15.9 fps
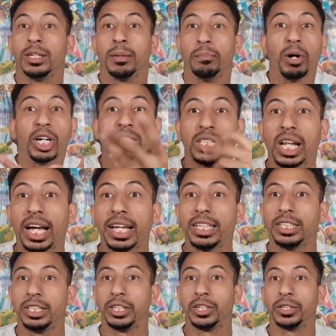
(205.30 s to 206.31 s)
Buzz
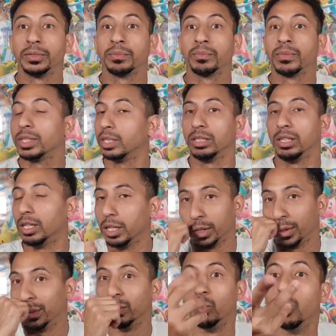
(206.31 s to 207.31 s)
Lightyear, uh,
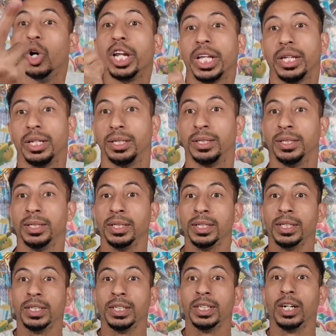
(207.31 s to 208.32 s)
uh Woody,
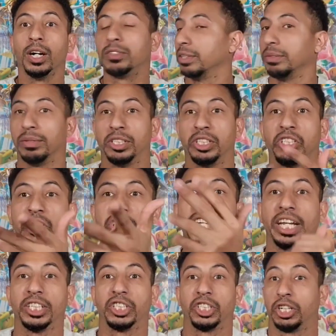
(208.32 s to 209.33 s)
uh, uh,
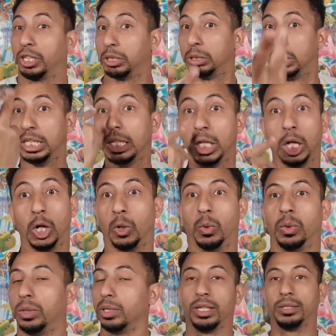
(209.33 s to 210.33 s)
Stitch,
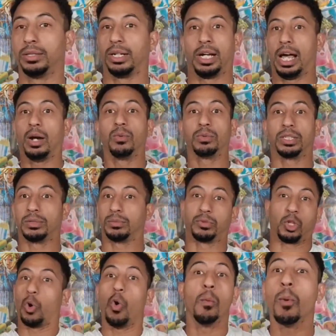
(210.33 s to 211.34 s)
Lilo. I don't
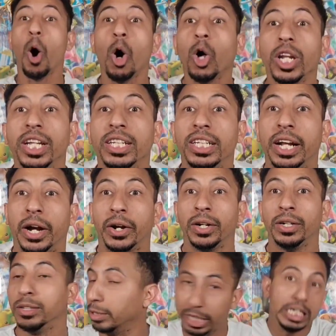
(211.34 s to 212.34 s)
throw them all in there.
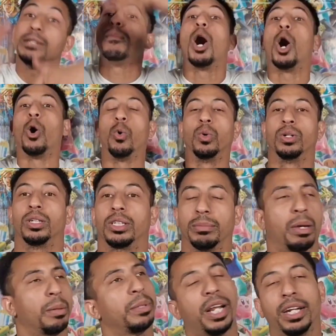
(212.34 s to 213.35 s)
Nemo.
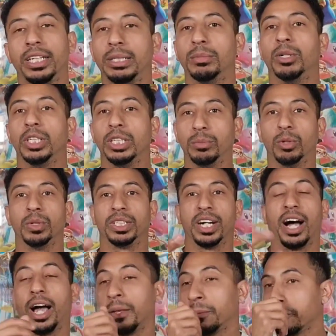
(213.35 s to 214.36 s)
Okay, maybe not Nemo. Nemo would
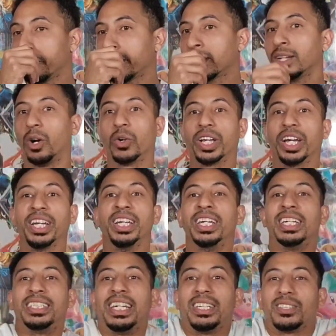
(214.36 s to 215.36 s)
die. Okay,
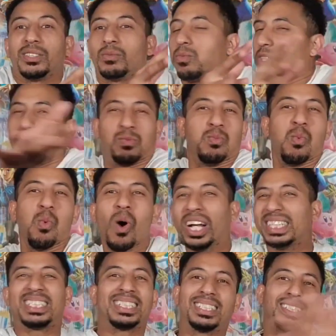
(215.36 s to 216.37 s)
then
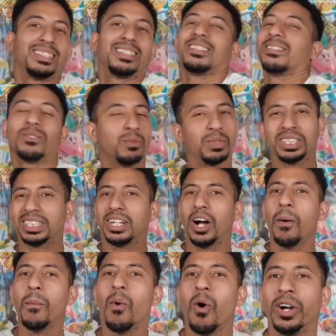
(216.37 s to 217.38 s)
what?
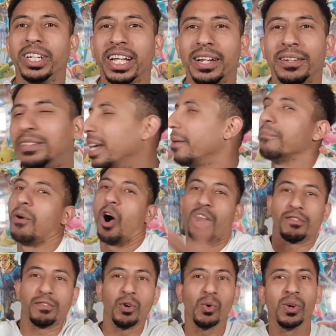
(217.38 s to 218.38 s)
Come on, then, then
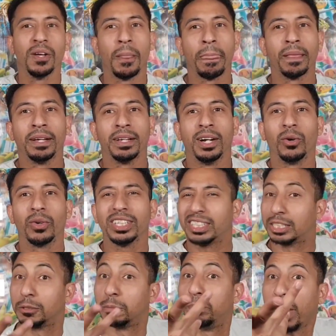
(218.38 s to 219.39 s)
Marvel. Okay,
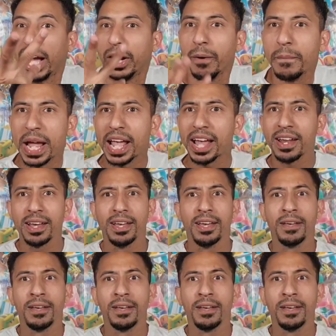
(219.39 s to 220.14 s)
Spider Man.